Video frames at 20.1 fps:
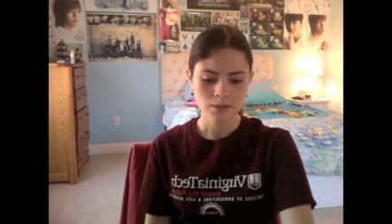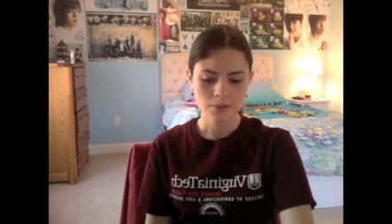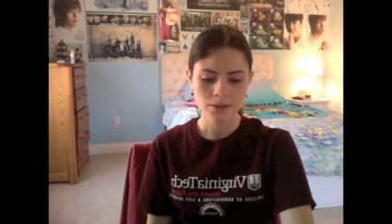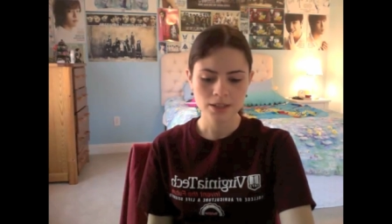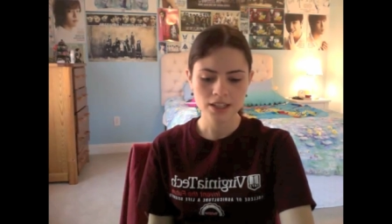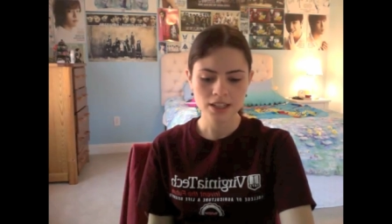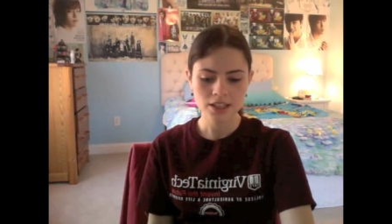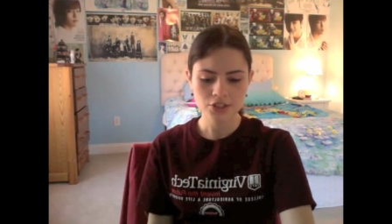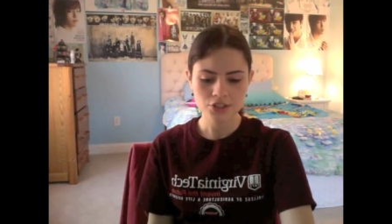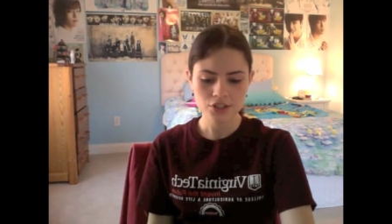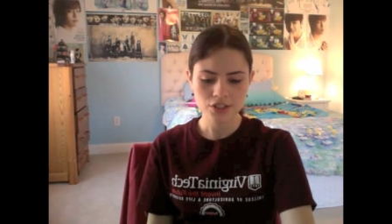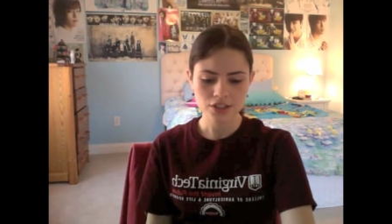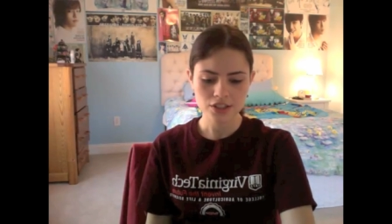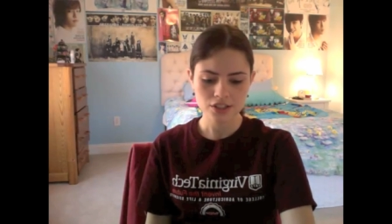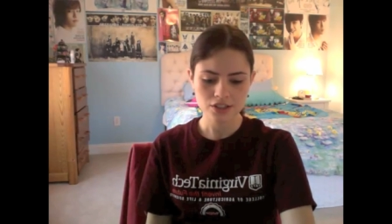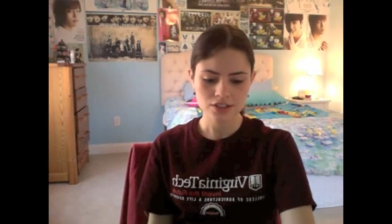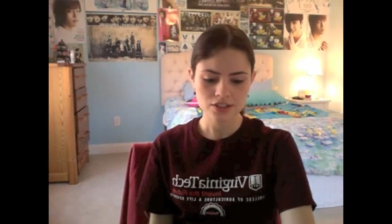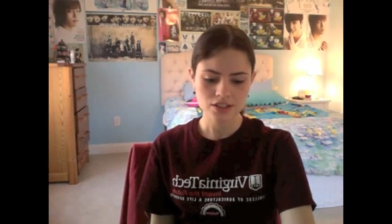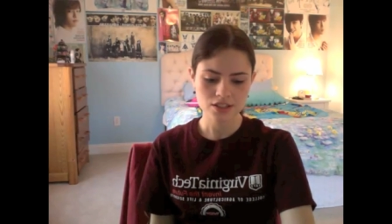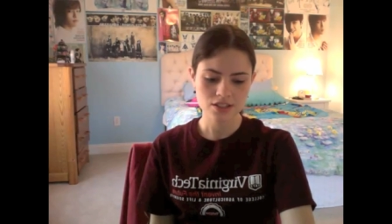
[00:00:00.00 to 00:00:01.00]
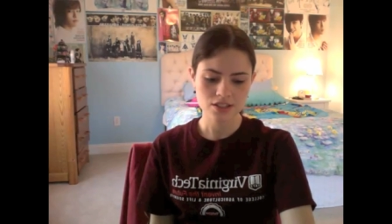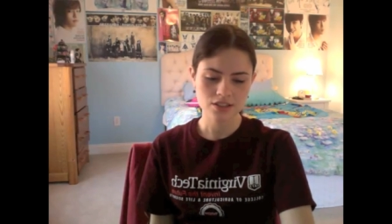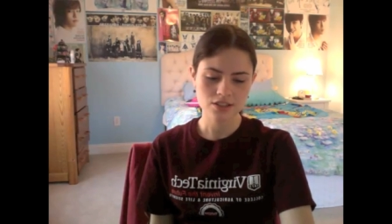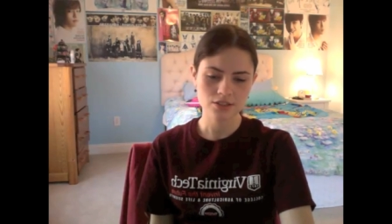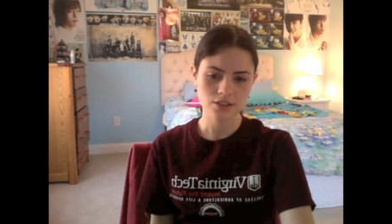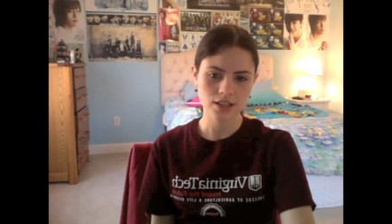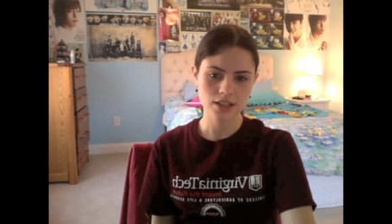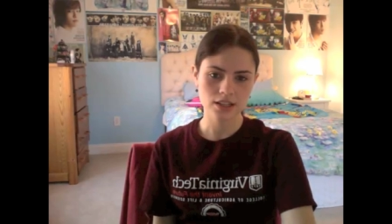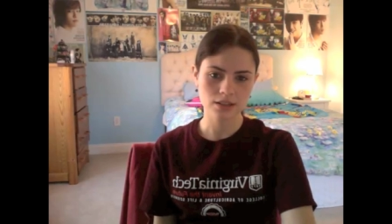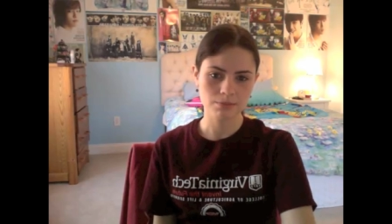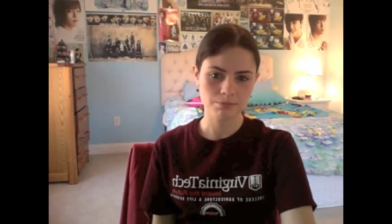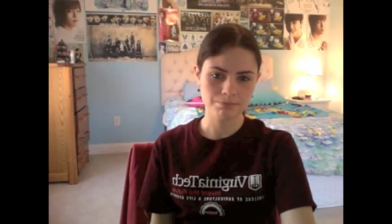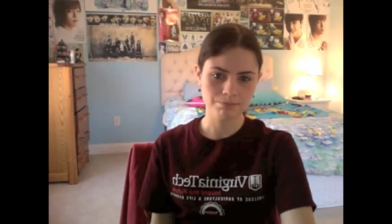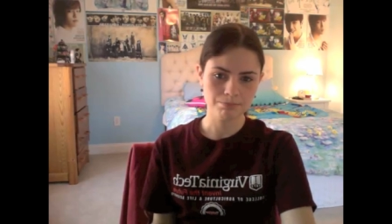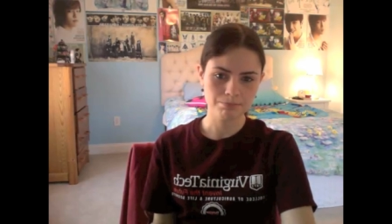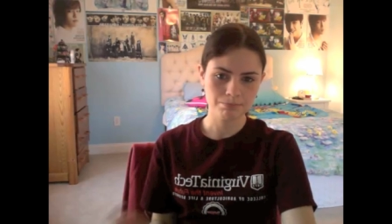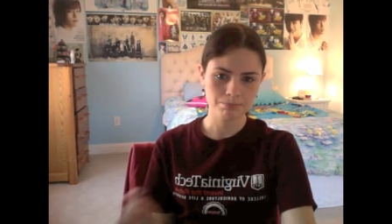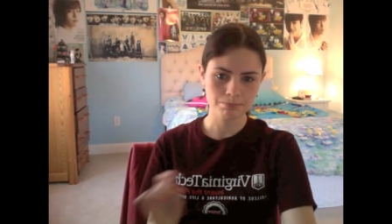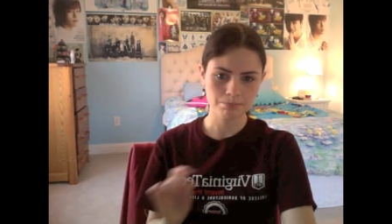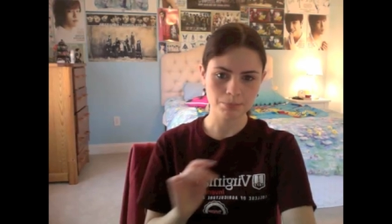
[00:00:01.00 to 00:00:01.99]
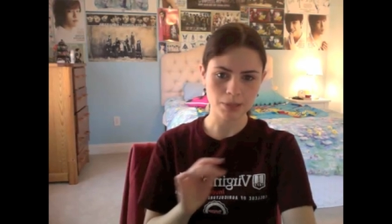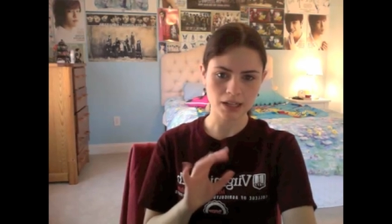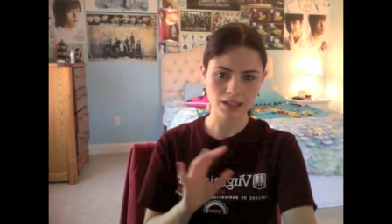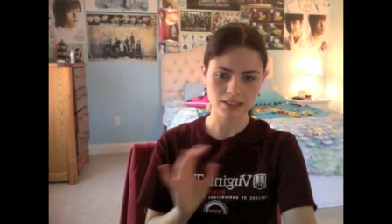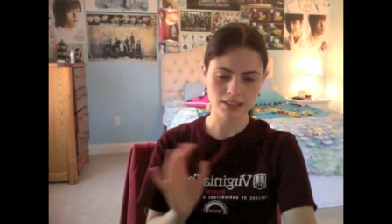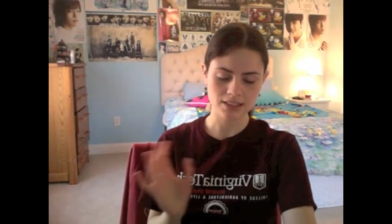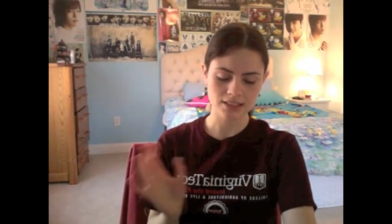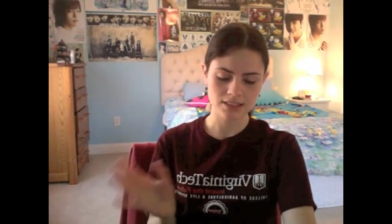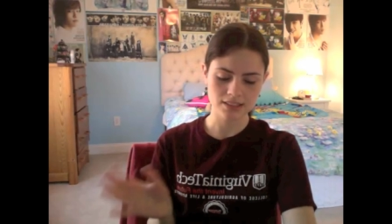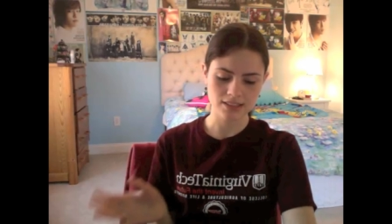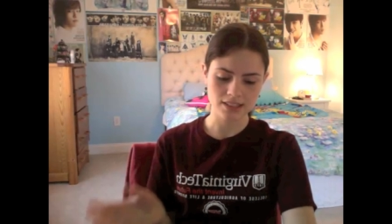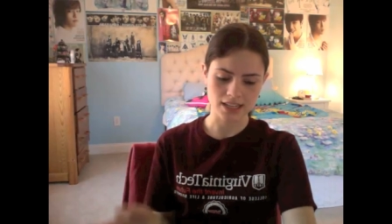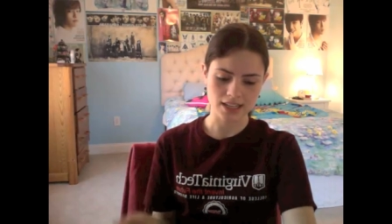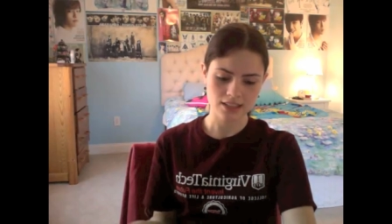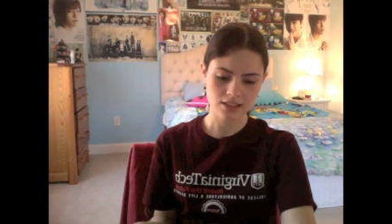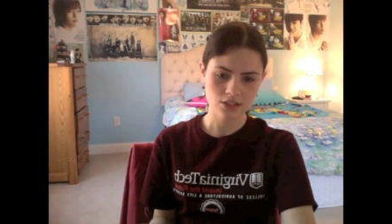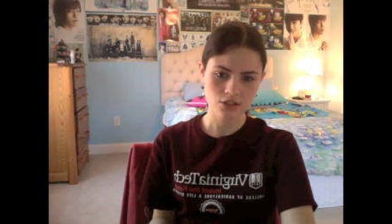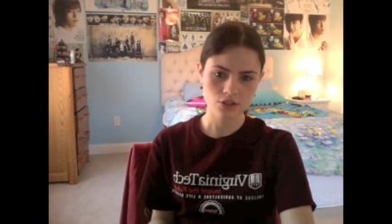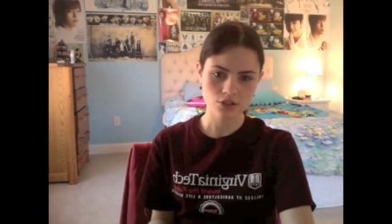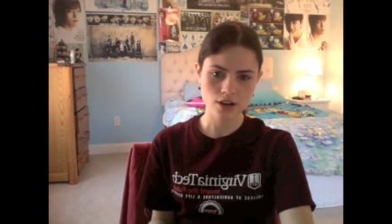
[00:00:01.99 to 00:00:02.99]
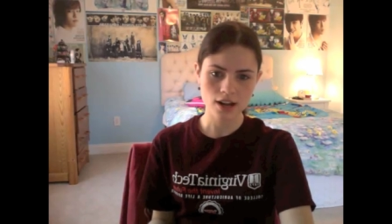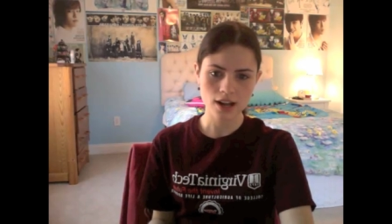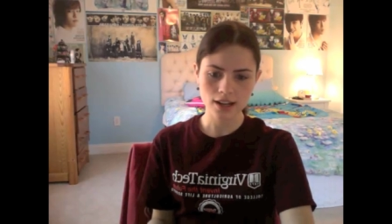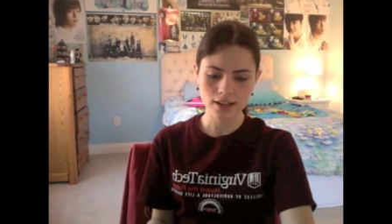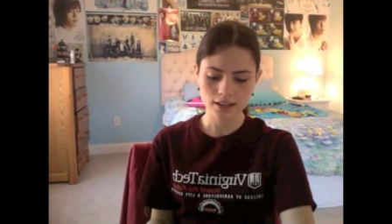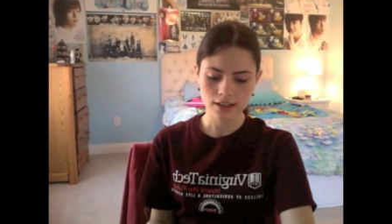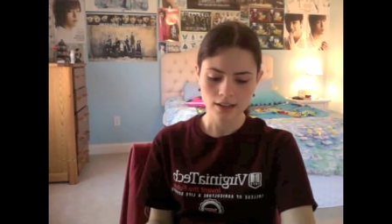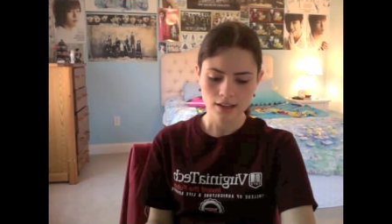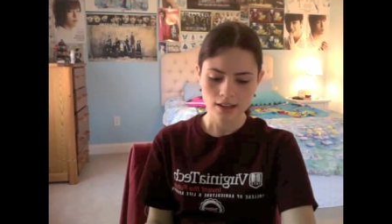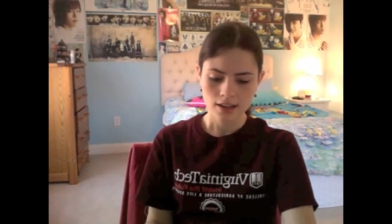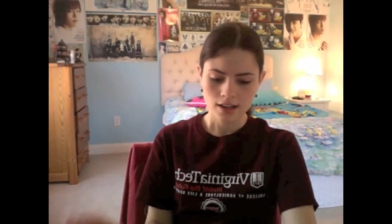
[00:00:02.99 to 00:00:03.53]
but it actually turns into like a ballad dance track.